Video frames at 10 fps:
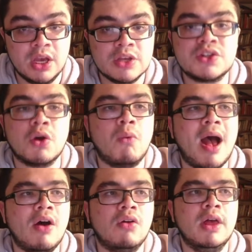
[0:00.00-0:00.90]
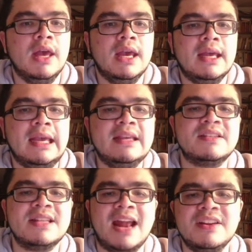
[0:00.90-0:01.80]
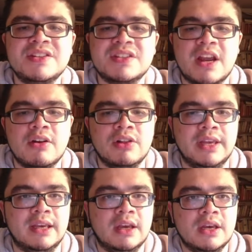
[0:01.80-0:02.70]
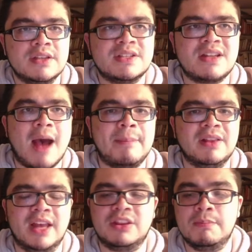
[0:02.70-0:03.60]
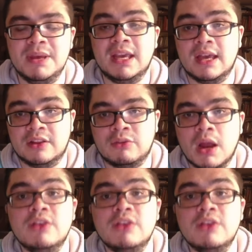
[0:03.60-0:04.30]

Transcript: So while he's not necessarily stopping like the big hits, right?